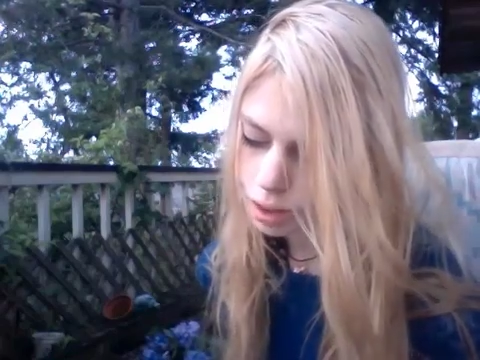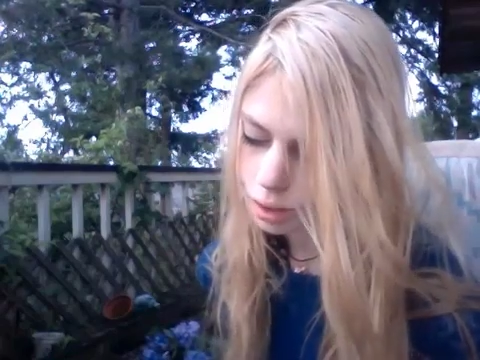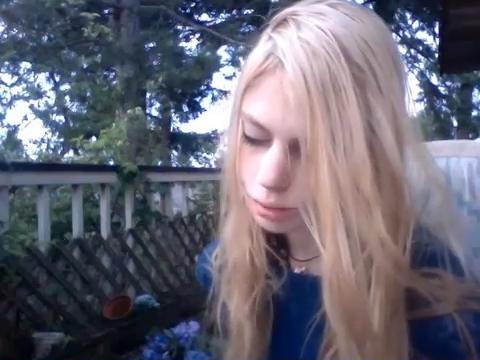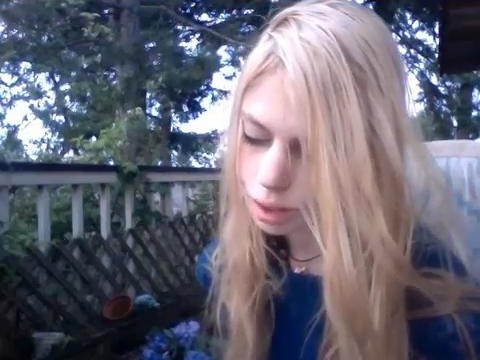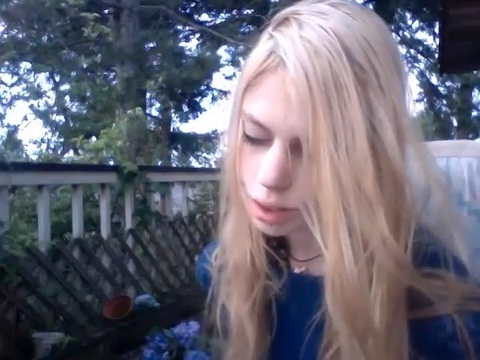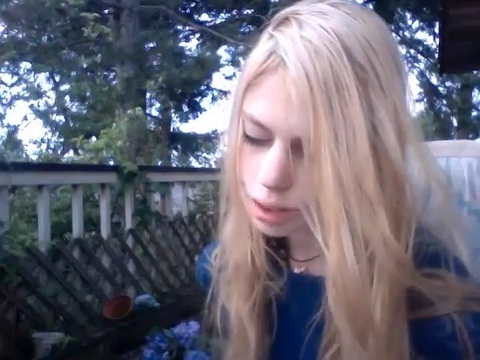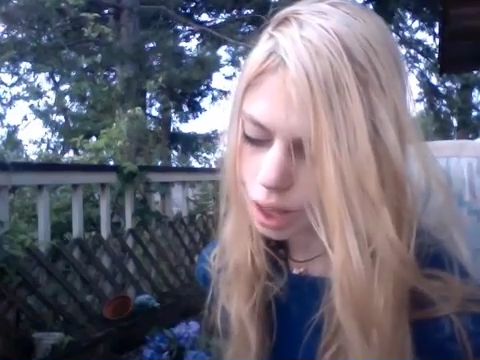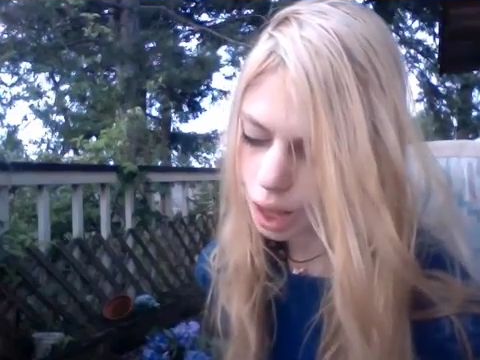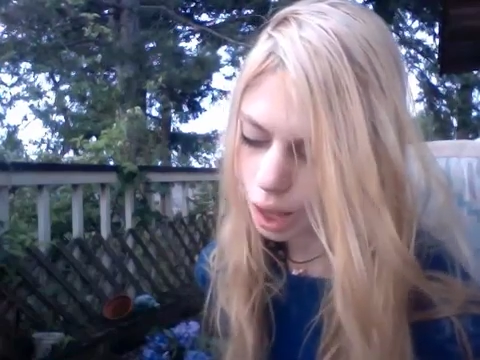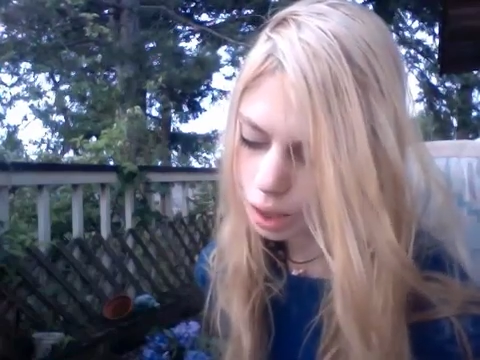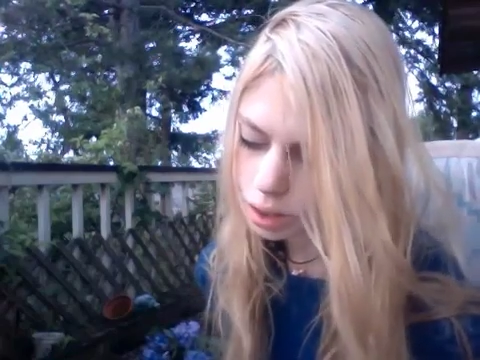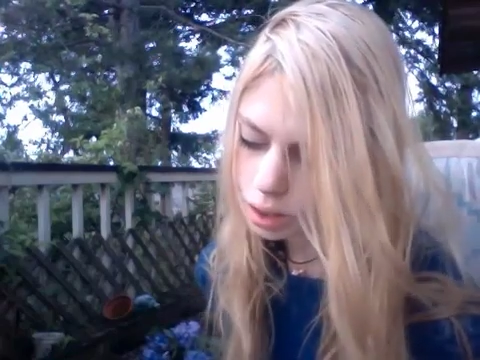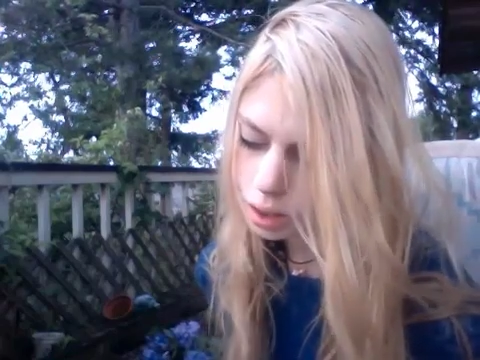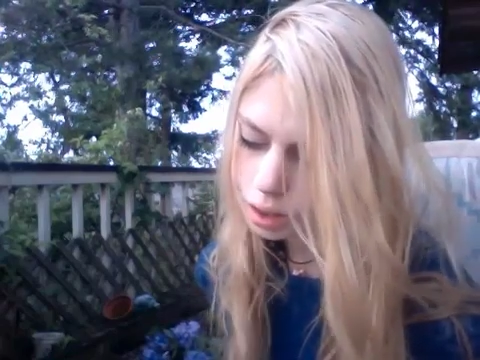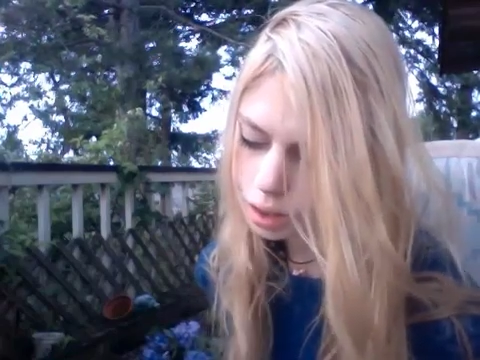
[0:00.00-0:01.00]
in ways that I
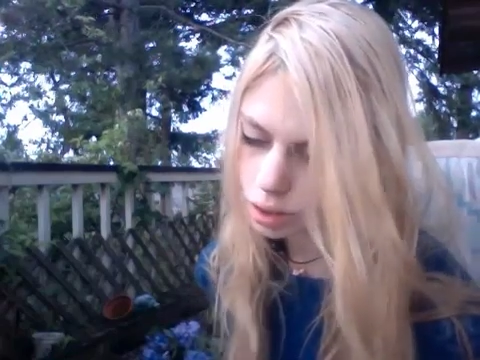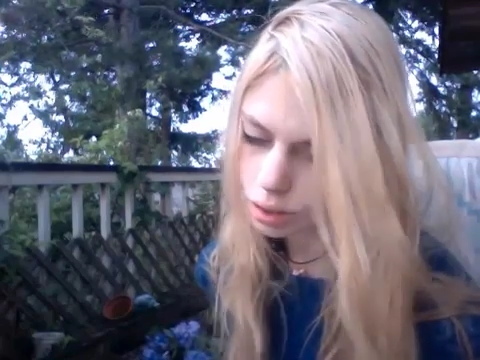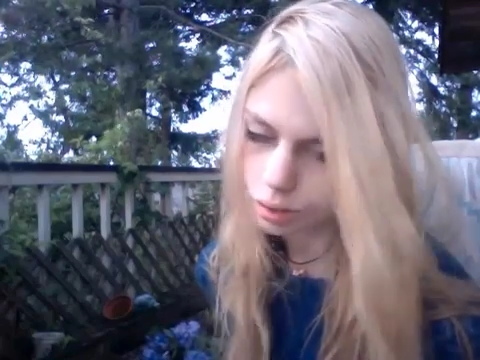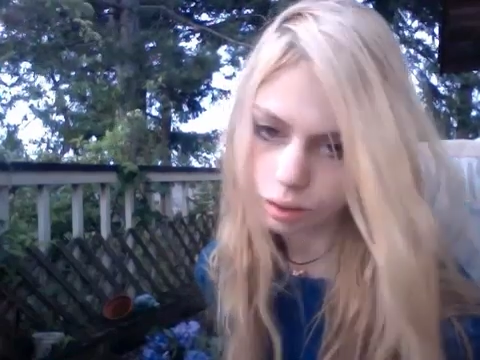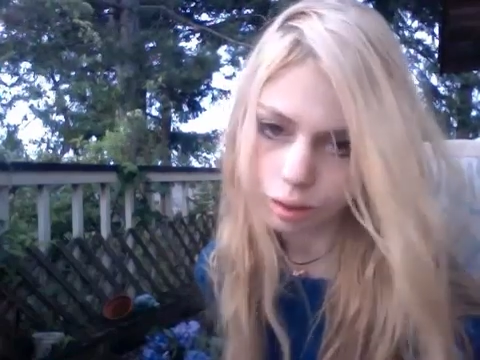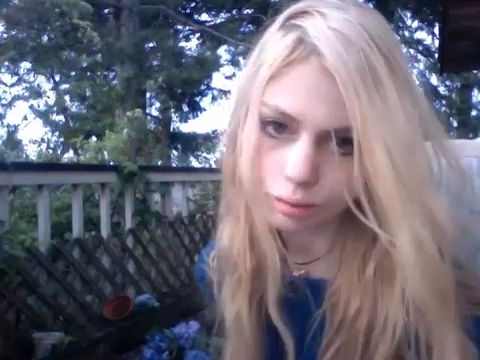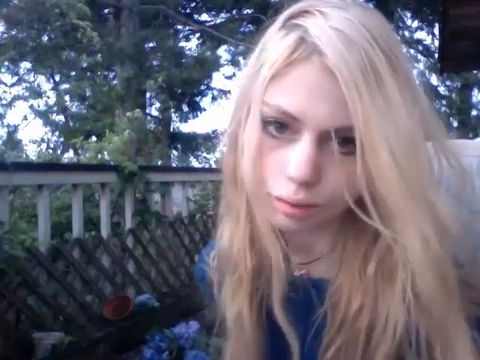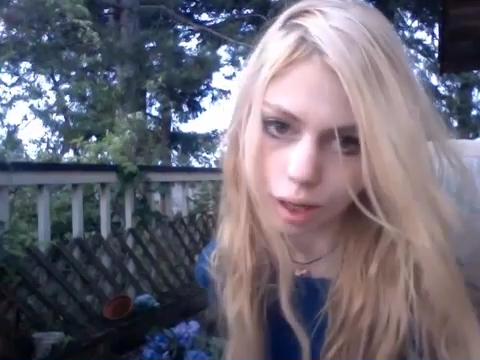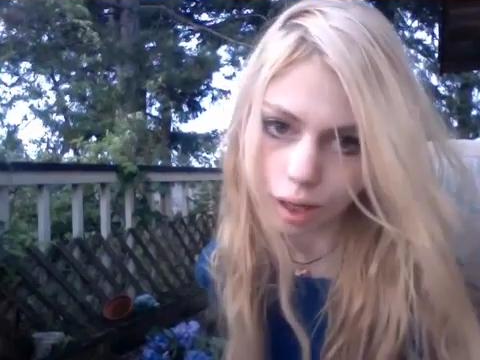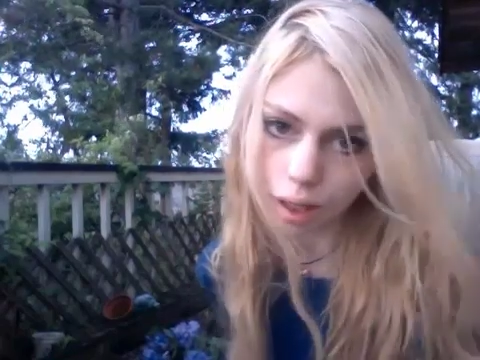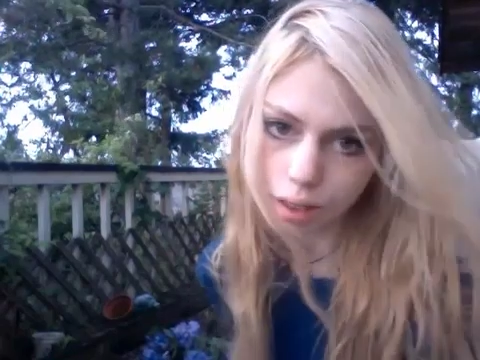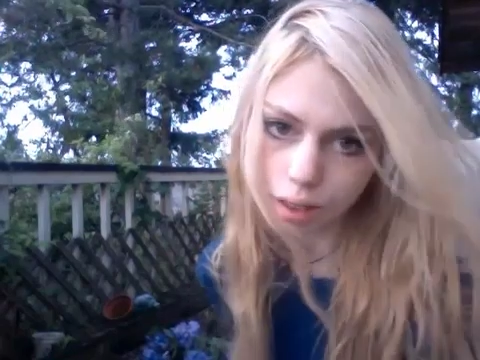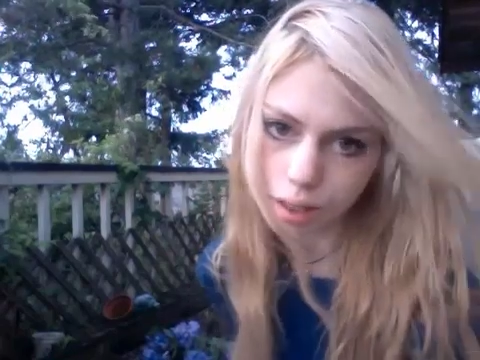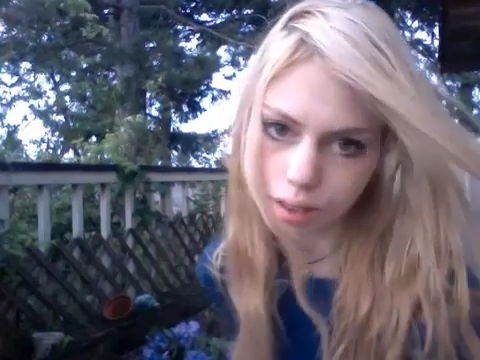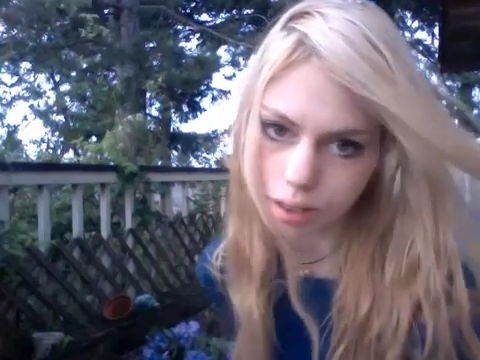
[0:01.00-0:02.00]
actually didn't really
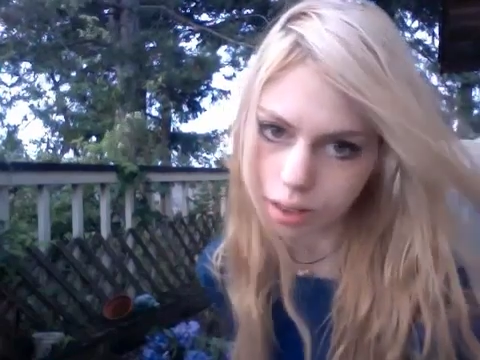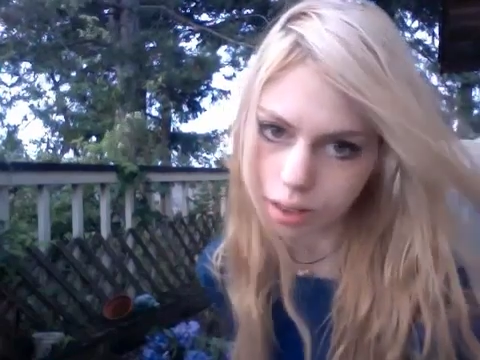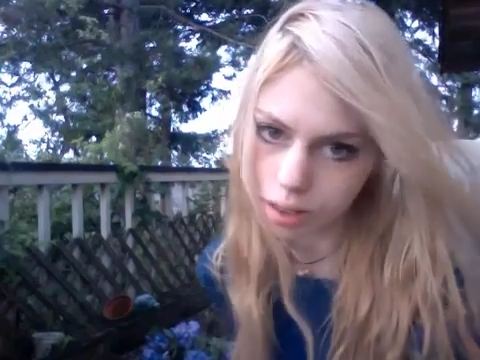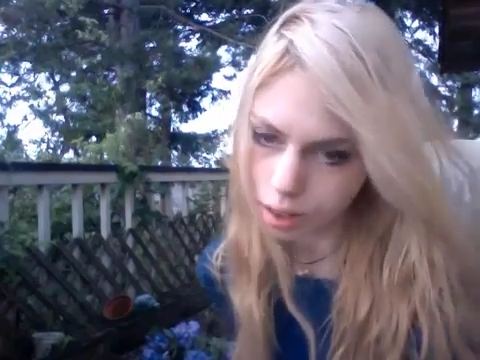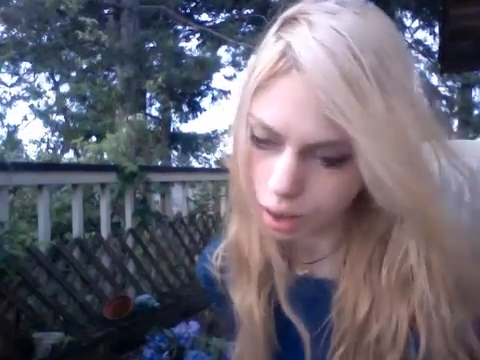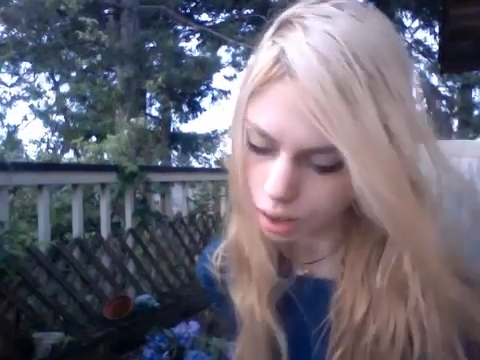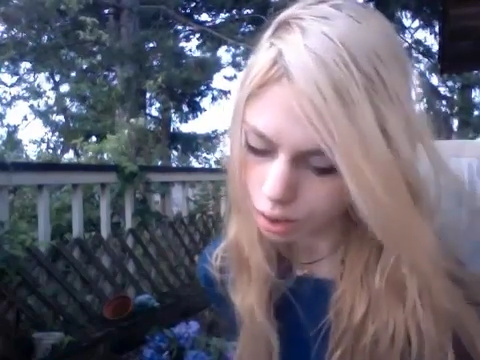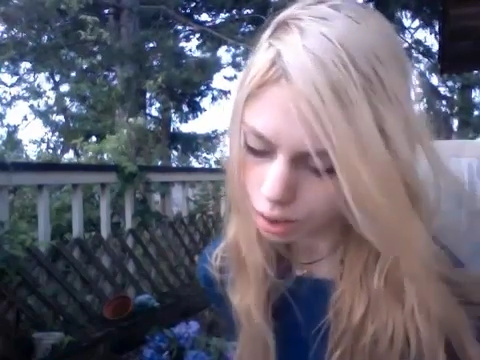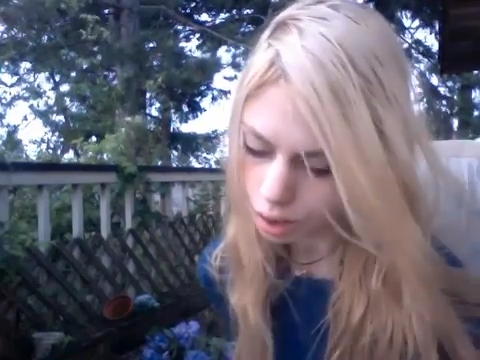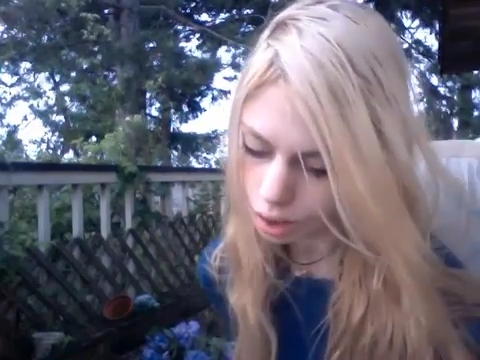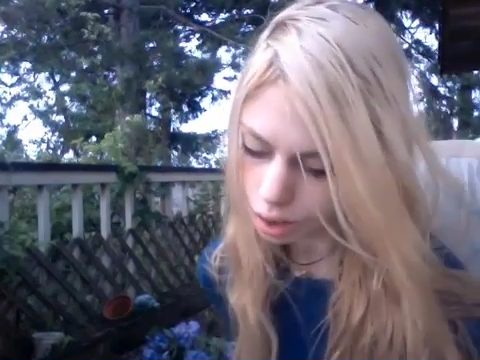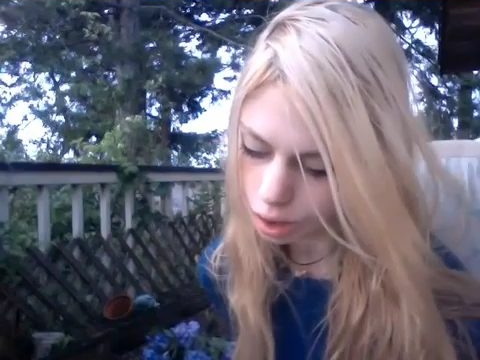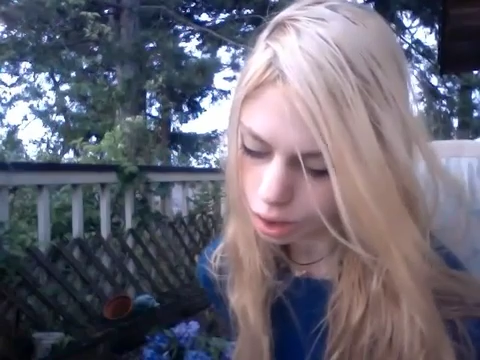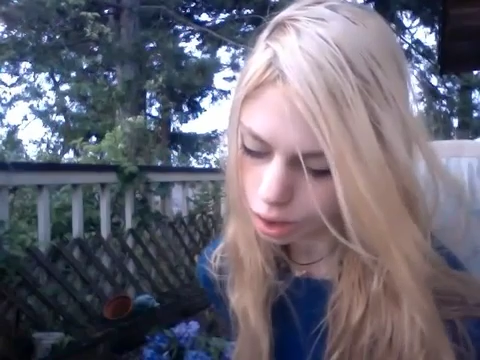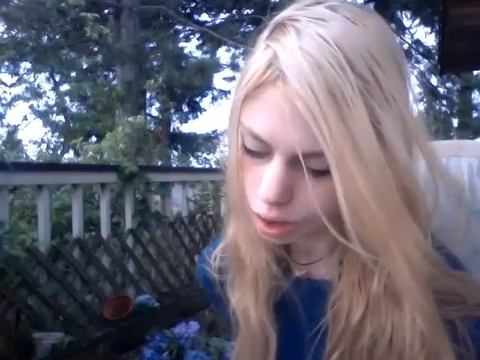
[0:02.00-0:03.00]
process until like